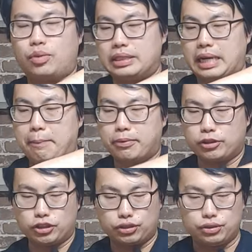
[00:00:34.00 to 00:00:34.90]
why is it
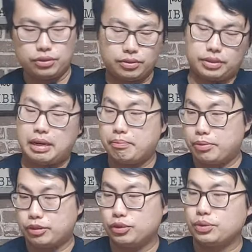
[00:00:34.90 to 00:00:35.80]
Emperor Julius, or
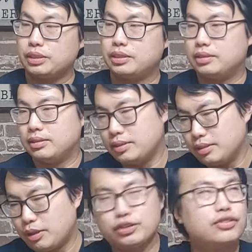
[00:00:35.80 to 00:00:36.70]
Emperor Julius?
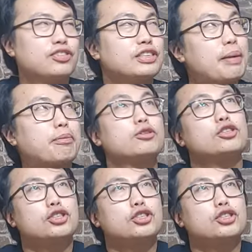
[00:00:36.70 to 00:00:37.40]
Curious if there's Emperor